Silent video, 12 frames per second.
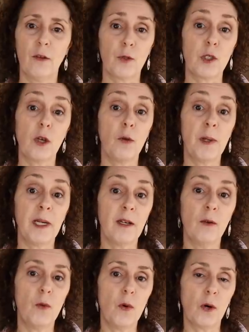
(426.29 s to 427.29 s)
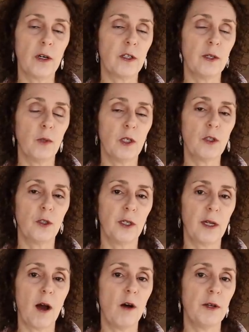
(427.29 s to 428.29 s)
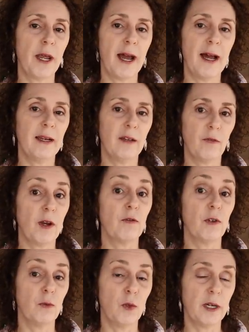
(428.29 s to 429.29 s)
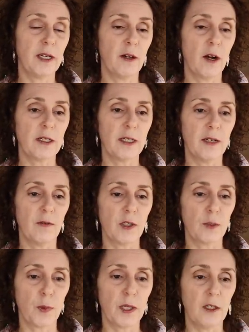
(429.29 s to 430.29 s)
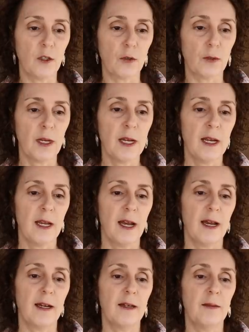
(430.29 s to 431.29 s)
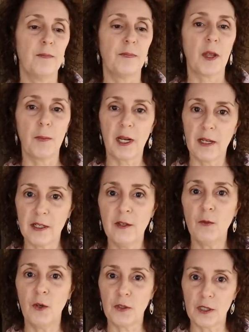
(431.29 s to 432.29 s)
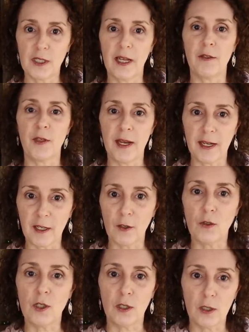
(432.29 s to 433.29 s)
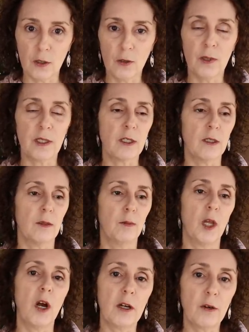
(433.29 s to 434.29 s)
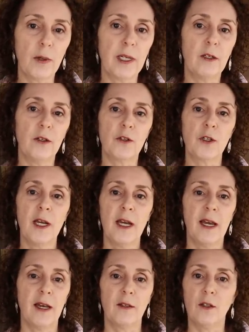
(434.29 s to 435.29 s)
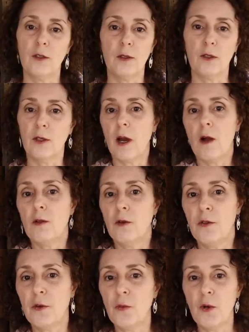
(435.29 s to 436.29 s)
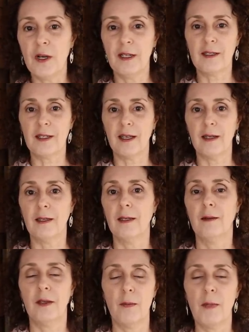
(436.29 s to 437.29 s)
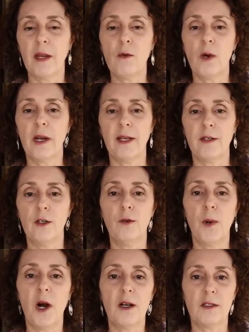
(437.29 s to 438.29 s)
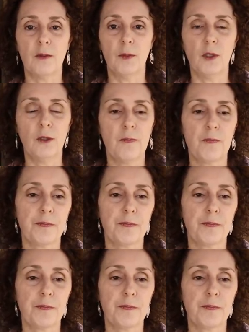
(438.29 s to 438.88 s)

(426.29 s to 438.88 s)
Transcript: There were so many awards, it would have took all night if everyone had got to give a speech. Um, but I did want to say thank you to you and to the blog readers. Uh, y'all are the ones that, that make what I do possible.